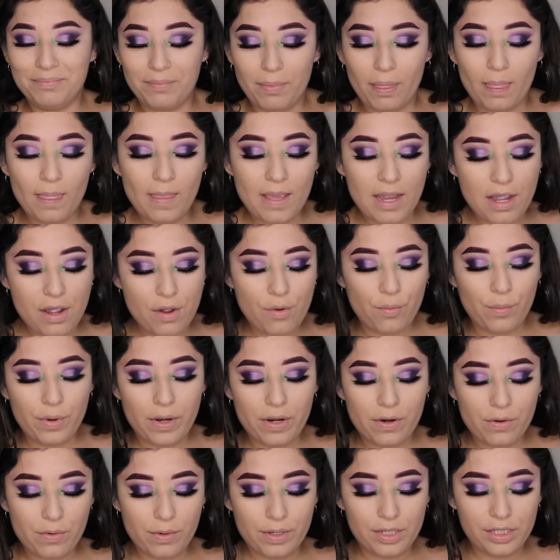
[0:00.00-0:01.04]
Now
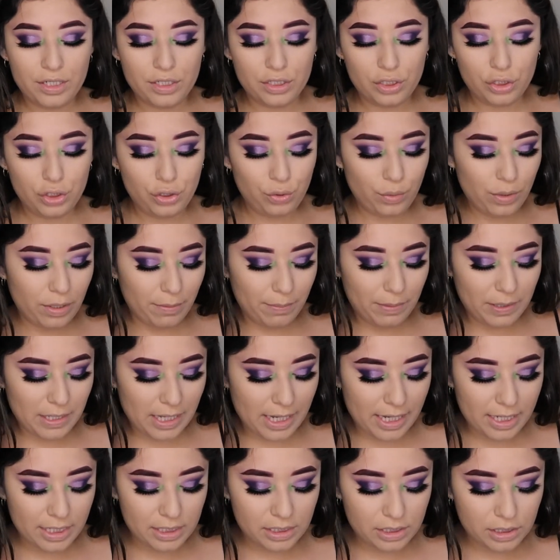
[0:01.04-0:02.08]
we're going to
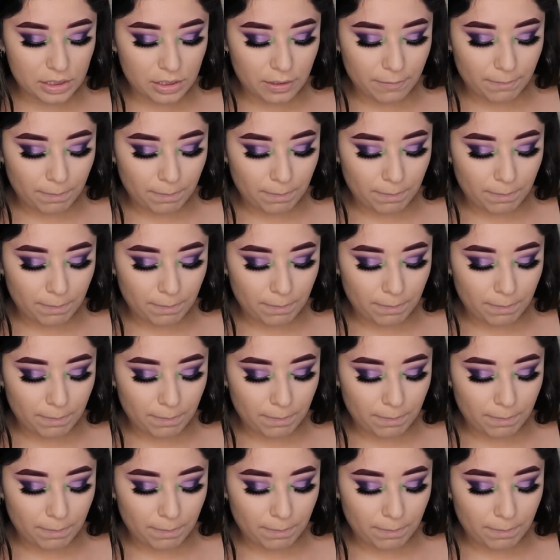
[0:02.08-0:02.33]
apply it